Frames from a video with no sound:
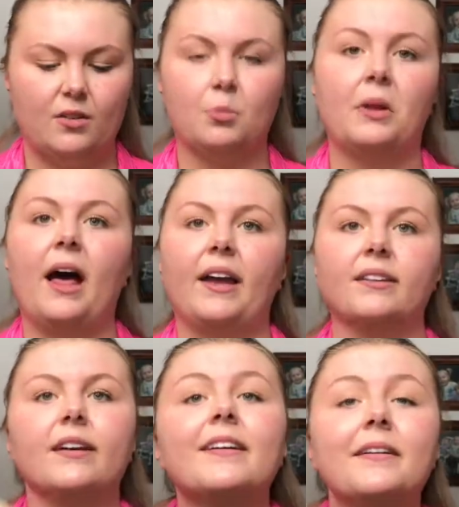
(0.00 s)
go
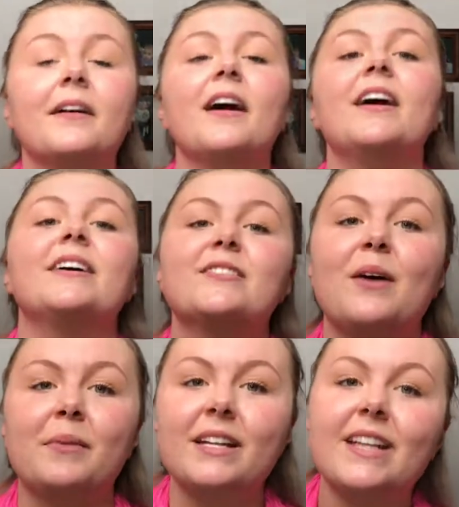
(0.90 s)
blind. So
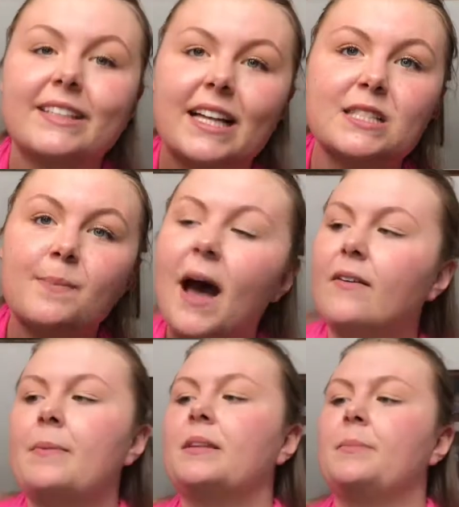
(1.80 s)
I'm going to take that
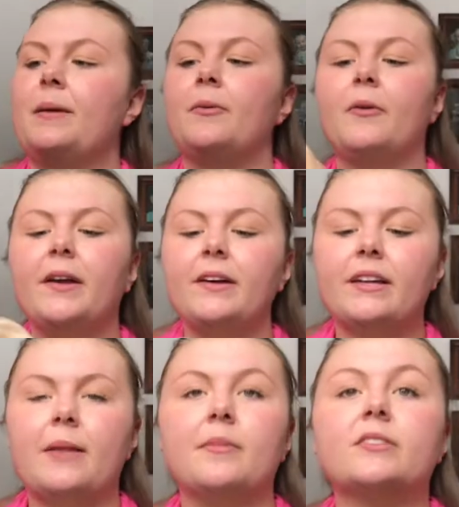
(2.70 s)
spot where I put the baby oil
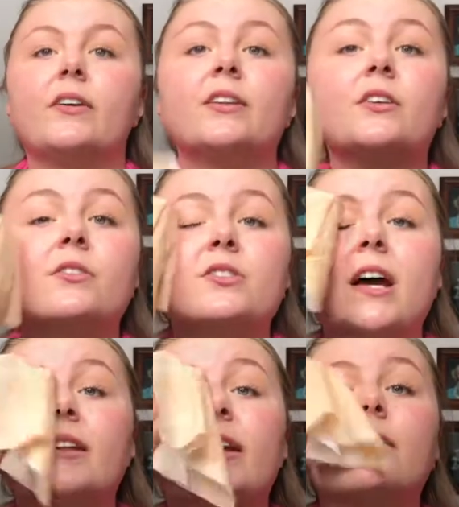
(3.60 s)
and I'm just going to
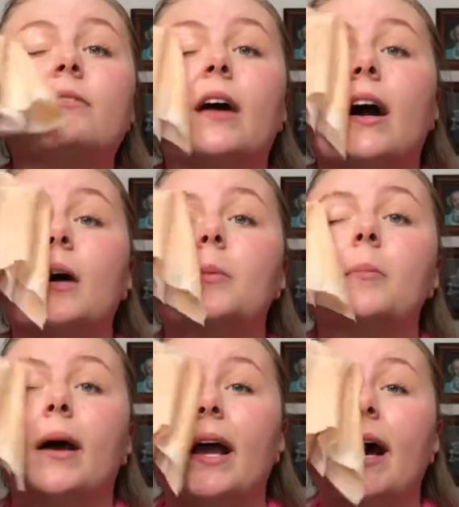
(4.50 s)
gently
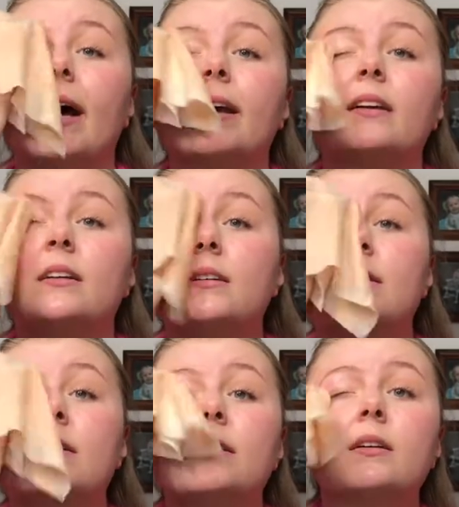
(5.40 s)
rub my eye.
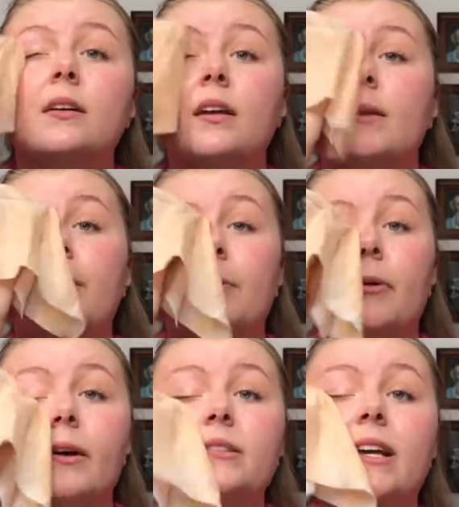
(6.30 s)
And baby
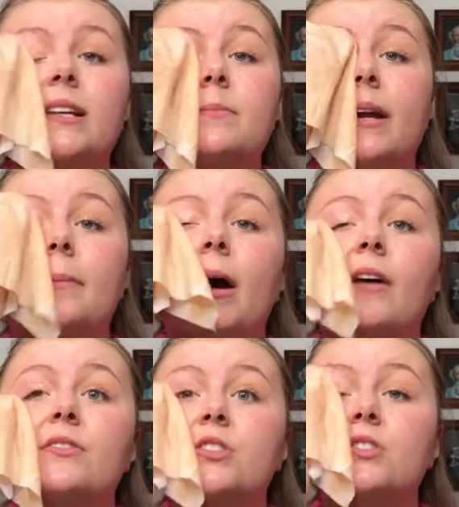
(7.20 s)
oil takes makeup
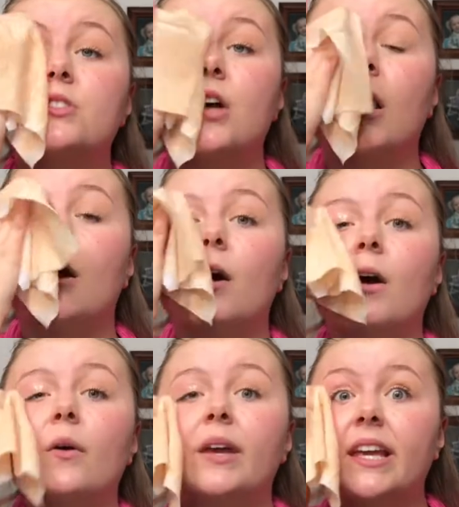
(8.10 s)
off
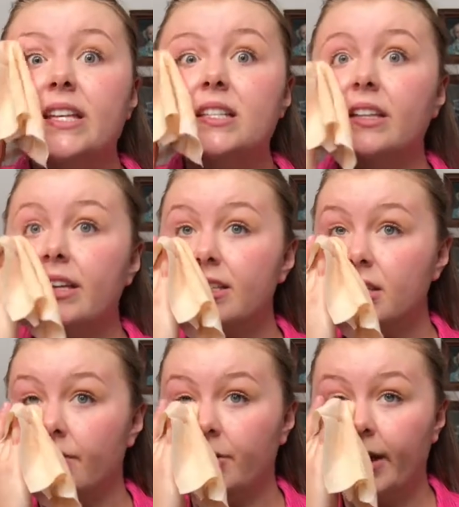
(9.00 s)
so easily.
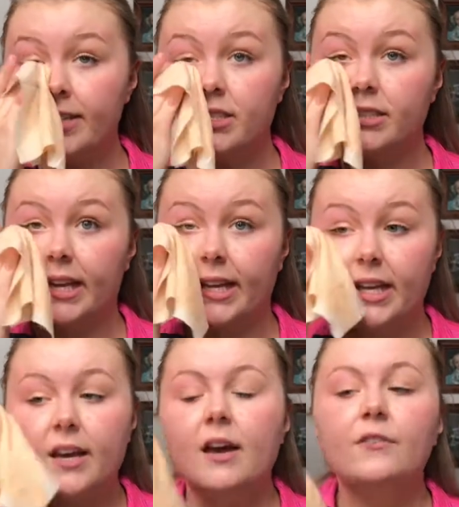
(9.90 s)
So if you guys
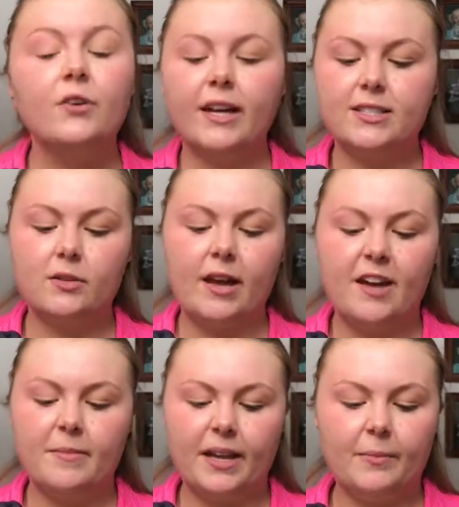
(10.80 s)
don't
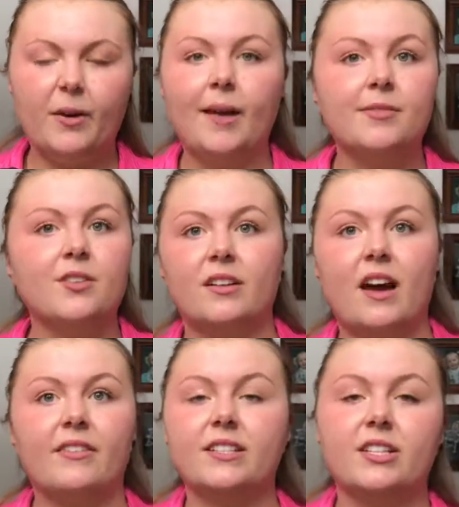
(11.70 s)
have makeup wipes, you can
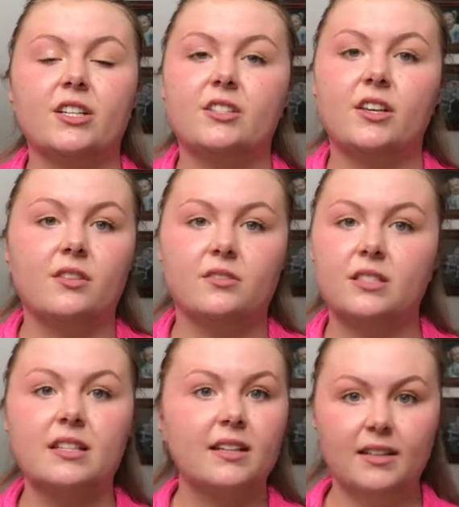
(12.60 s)
obviously just
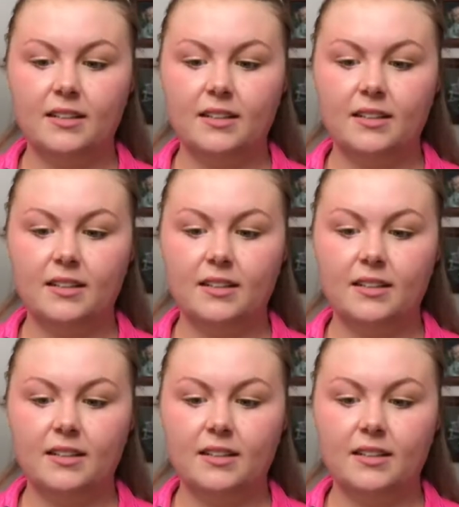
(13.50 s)
use